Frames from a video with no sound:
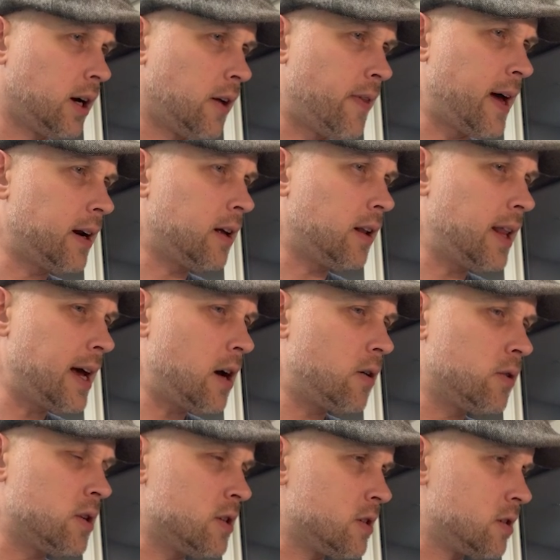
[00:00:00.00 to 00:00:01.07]
That
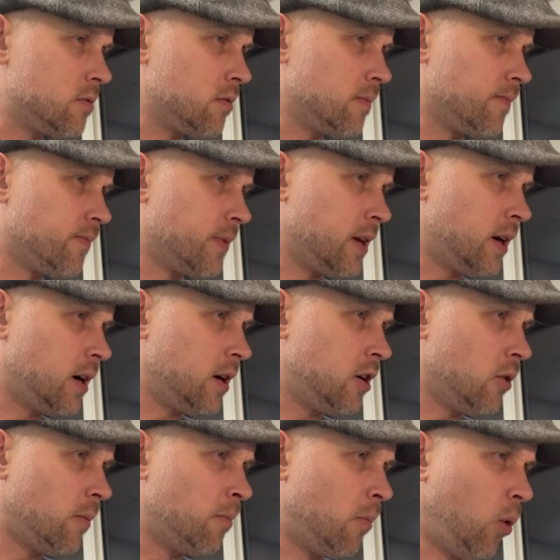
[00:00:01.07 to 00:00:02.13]
cloud is,
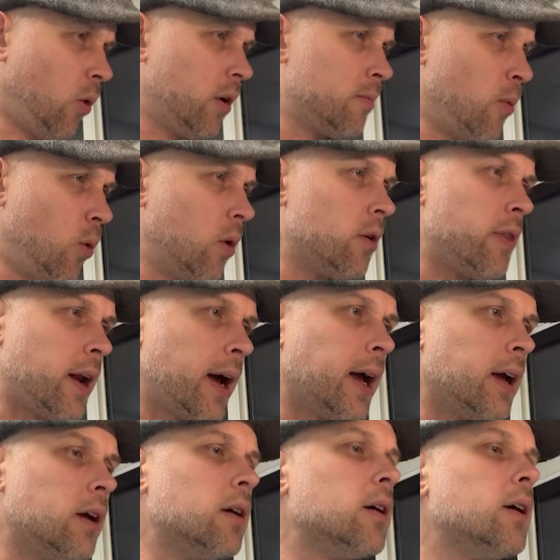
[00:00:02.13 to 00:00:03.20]
more and more that
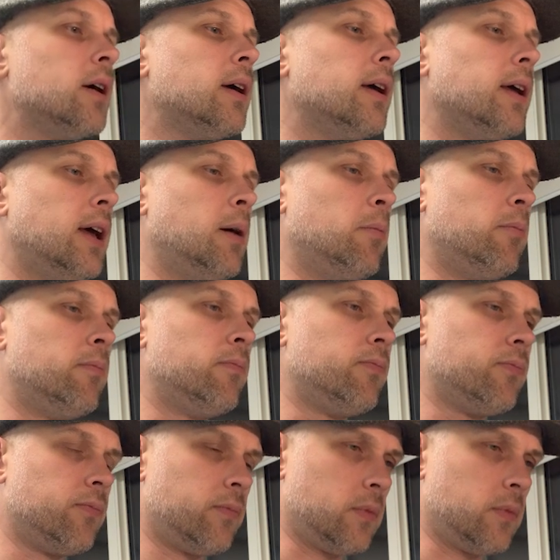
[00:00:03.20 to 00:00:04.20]
I am